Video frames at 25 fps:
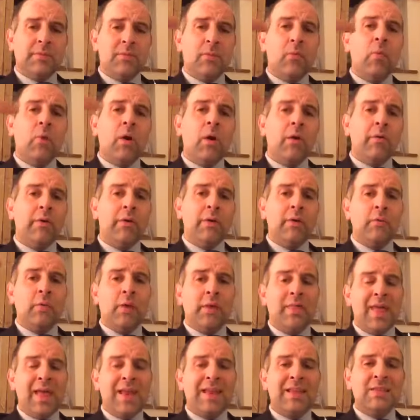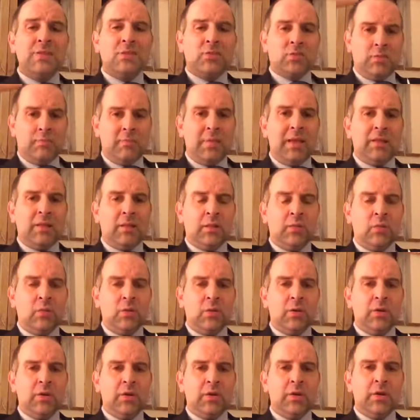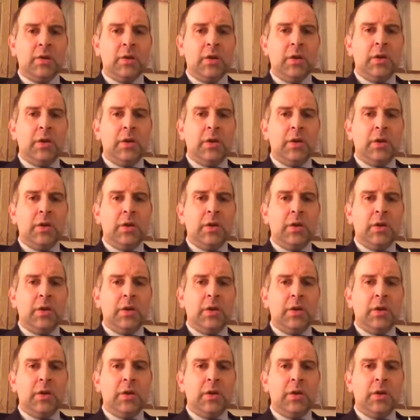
worry with any sort of metal work